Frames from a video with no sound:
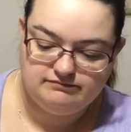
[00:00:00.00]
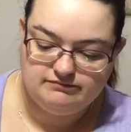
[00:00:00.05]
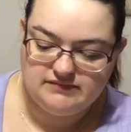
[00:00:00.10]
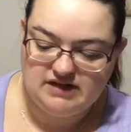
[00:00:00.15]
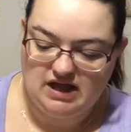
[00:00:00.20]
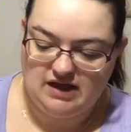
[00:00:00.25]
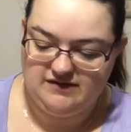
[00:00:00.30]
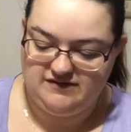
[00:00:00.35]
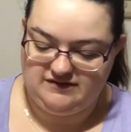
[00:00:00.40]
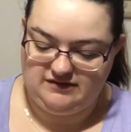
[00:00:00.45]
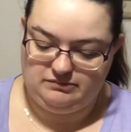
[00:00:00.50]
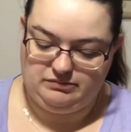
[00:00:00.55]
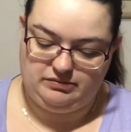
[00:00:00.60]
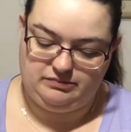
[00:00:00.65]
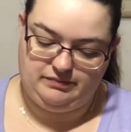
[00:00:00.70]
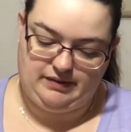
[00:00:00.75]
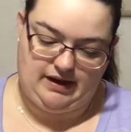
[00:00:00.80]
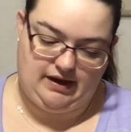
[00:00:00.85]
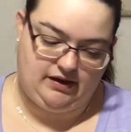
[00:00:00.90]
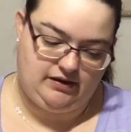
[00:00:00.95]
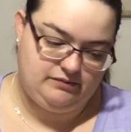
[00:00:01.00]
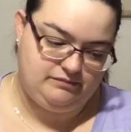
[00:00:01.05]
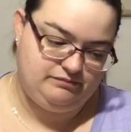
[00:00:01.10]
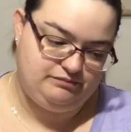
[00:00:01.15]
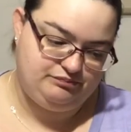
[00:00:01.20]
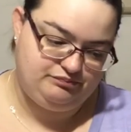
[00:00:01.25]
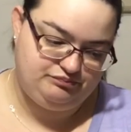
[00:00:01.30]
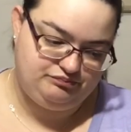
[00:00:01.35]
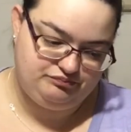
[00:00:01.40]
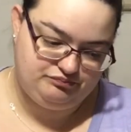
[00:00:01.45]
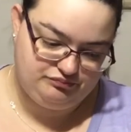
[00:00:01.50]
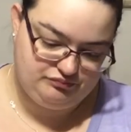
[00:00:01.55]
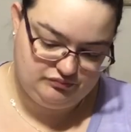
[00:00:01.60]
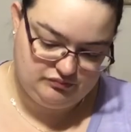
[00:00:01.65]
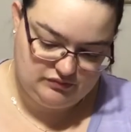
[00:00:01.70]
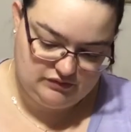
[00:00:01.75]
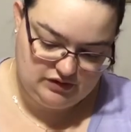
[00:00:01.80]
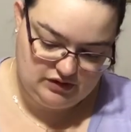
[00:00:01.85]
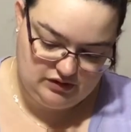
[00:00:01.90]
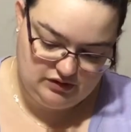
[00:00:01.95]
a zip bag.
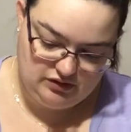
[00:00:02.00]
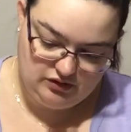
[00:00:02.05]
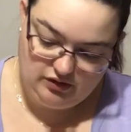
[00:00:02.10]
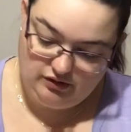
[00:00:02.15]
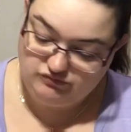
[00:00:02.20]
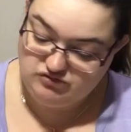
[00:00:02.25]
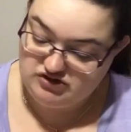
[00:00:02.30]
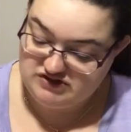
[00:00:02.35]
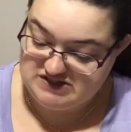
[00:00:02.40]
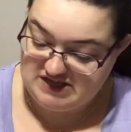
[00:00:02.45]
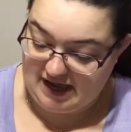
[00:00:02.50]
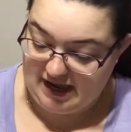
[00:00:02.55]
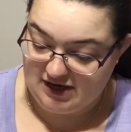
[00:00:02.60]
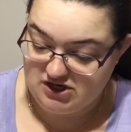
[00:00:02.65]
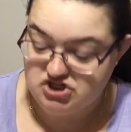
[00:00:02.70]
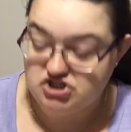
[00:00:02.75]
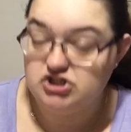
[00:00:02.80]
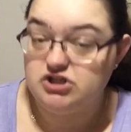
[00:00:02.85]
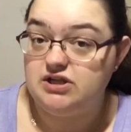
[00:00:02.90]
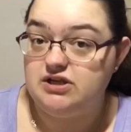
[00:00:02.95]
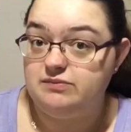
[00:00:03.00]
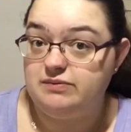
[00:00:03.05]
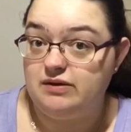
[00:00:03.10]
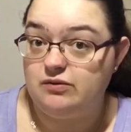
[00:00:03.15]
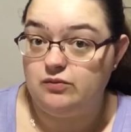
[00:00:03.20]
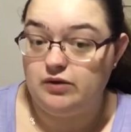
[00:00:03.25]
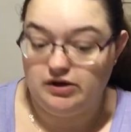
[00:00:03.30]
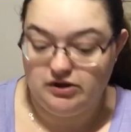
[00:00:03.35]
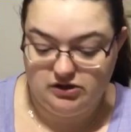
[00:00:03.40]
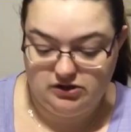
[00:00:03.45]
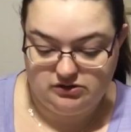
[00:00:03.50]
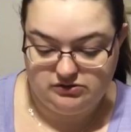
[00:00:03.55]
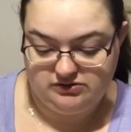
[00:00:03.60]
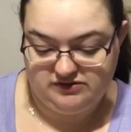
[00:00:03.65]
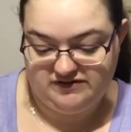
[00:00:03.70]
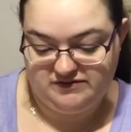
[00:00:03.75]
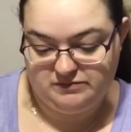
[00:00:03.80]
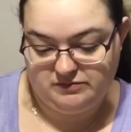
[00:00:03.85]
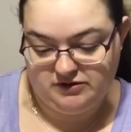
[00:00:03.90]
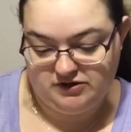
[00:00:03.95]
Just actually been working on this
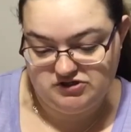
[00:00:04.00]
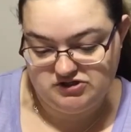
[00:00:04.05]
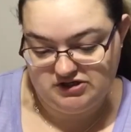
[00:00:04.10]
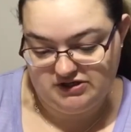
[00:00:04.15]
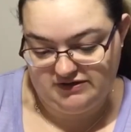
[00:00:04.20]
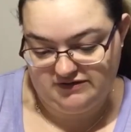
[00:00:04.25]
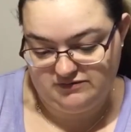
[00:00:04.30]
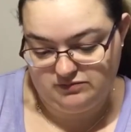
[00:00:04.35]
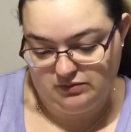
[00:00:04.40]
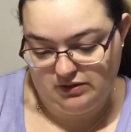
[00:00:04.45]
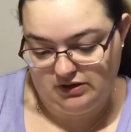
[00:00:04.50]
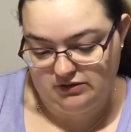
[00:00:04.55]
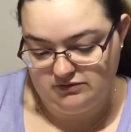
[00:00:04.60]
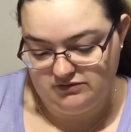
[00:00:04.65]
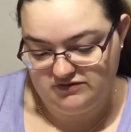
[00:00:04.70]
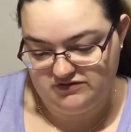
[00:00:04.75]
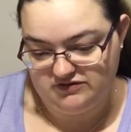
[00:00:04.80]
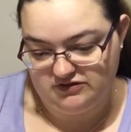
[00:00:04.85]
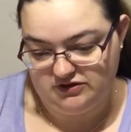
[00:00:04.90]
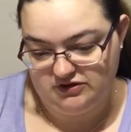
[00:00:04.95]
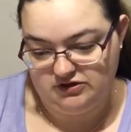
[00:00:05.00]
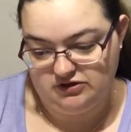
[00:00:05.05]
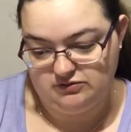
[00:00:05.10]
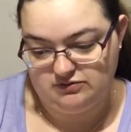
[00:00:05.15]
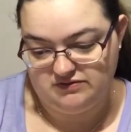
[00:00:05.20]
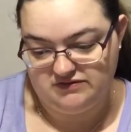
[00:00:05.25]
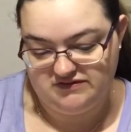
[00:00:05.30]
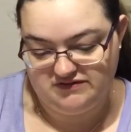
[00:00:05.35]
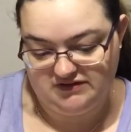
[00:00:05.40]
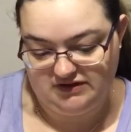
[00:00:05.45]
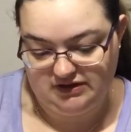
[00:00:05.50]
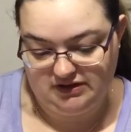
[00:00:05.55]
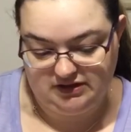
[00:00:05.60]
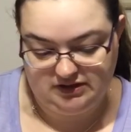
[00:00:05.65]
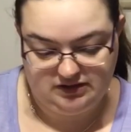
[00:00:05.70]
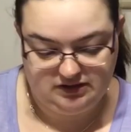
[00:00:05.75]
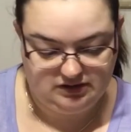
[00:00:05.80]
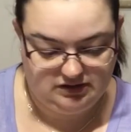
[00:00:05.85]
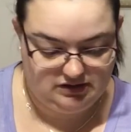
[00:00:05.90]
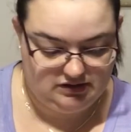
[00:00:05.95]
project as well. So you will see
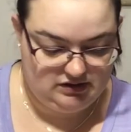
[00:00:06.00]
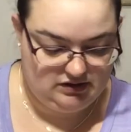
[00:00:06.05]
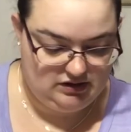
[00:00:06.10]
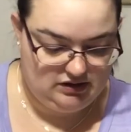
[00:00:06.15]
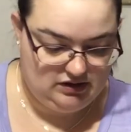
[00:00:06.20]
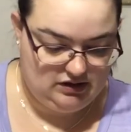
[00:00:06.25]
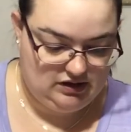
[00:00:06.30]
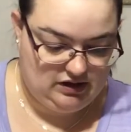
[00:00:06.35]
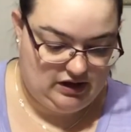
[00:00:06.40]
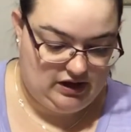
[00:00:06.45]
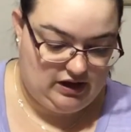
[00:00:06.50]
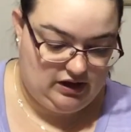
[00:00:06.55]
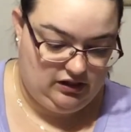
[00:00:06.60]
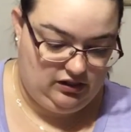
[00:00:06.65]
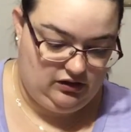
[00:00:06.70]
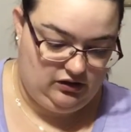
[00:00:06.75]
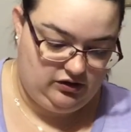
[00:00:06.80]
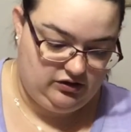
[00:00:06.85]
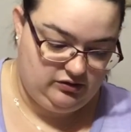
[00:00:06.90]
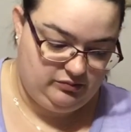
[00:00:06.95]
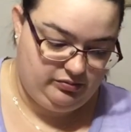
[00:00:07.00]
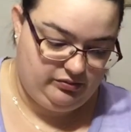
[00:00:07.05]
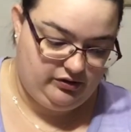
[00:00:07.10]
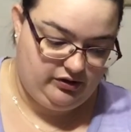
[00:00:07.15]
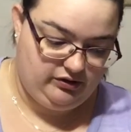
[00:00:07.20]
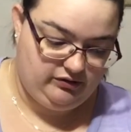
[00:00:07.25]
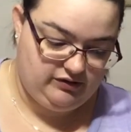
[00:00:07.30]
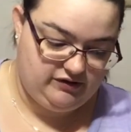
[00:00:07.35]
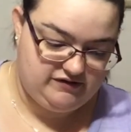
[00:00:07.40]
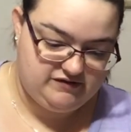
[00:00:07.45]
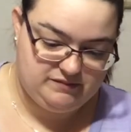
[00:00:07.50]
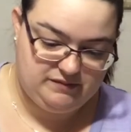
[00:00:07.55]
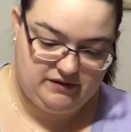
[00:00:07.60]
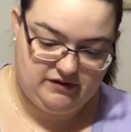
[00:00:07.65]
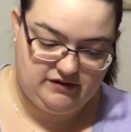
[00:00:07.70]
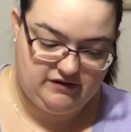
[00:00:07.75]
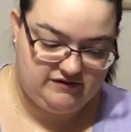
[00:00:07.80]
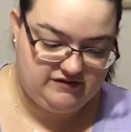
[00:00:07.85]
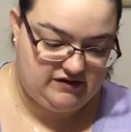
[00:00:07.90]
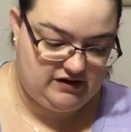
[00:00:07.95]
a lot of progress
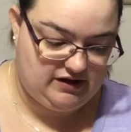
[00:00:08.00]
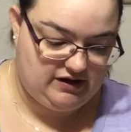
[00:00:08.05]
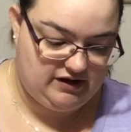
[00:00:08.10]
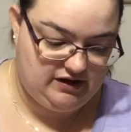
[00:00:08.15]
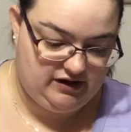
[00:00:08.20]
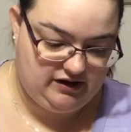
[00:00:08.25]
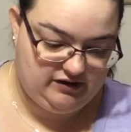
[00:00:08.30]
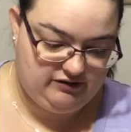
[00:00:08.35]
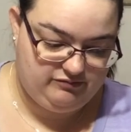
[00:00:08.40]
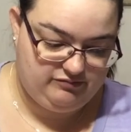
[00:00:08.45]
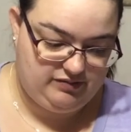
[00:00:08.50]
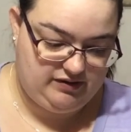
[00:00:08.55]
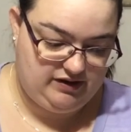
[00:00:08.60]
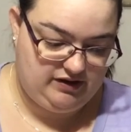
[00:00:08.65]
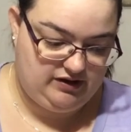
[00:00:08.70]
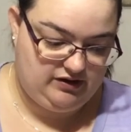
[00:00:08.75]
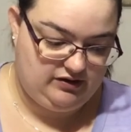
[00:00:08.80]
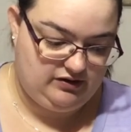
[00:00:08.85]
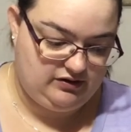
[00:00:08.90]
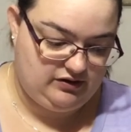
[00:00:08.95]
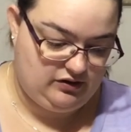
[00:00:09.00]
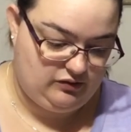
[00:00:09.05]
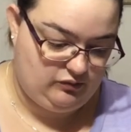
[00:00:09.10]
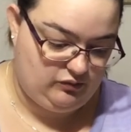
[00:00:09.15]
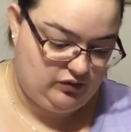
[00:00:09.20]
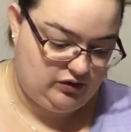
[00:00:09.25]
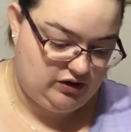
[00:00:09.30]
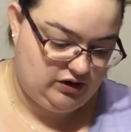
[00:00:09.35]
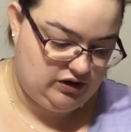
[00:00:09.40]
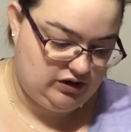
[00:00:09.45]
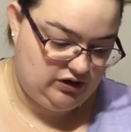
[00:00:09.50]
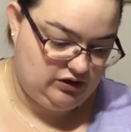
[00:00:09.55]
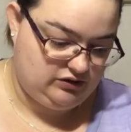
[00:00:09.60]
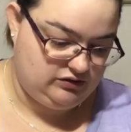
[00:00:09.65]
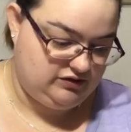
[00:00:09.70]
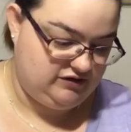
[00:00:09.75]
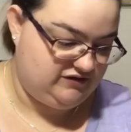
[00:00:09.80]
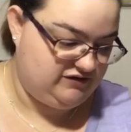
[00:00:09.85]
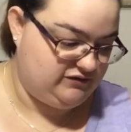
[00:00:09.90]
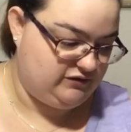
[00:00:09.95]
because I've been working on
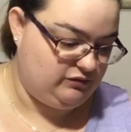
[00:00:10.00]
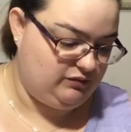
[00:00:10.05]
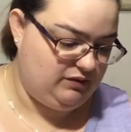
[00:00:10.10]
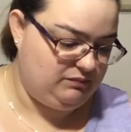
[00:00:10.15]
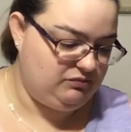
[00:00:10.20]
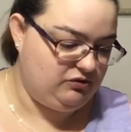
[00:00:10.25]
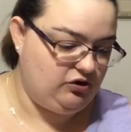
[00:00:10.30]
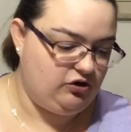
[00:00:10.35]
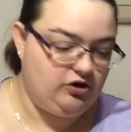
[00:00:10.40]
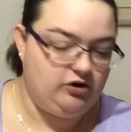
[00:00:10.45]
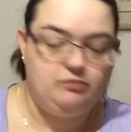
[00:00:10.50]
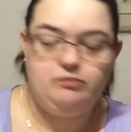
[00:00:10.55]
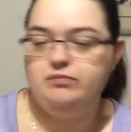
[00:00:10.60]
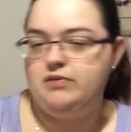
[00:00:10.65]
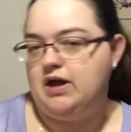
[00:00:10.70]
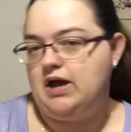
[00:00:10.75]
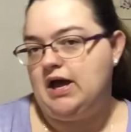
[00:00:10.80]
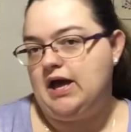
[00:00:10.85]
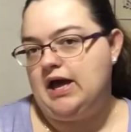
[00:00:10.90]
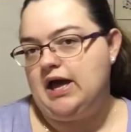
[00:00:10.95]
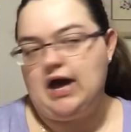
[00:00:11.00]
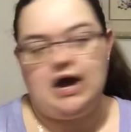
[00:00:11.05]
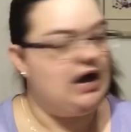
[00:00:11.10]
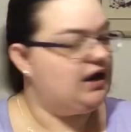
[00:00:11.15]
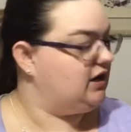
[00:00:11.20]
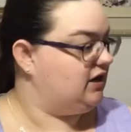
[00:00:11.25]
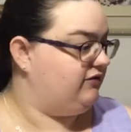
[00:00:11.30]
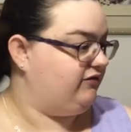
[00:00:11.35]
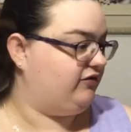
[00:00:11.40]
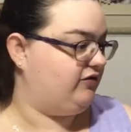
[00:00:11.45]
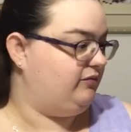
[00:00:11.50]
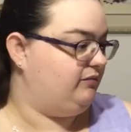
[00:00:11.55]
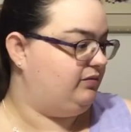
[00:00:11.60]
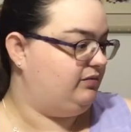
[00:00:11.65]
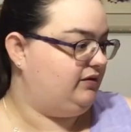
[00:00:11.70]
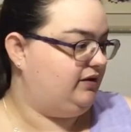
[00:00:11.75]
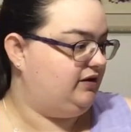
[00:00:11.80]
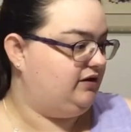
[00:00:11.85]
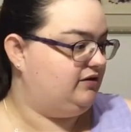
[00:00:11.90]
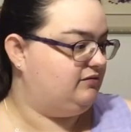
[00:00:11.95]
this for WIPGO. And I've
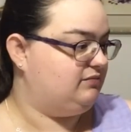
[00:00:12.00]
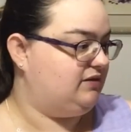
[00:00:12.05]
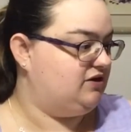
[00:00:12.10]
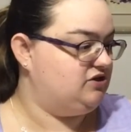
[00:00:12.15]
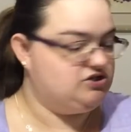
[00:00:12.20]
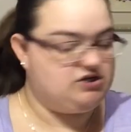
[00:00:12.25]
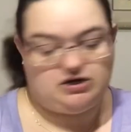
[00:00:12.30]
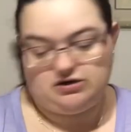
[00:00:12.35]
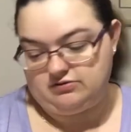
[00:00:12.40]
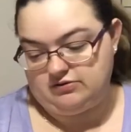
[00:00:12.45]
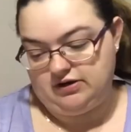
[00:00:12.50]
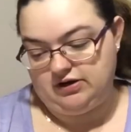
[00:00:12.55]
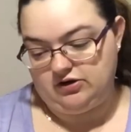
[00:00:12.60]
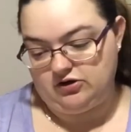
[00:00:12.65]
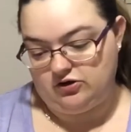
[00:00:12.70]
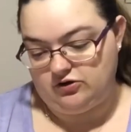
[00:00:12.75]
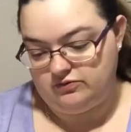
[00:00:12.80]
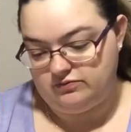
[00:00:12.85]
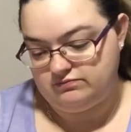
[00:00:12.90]
completed my January goal.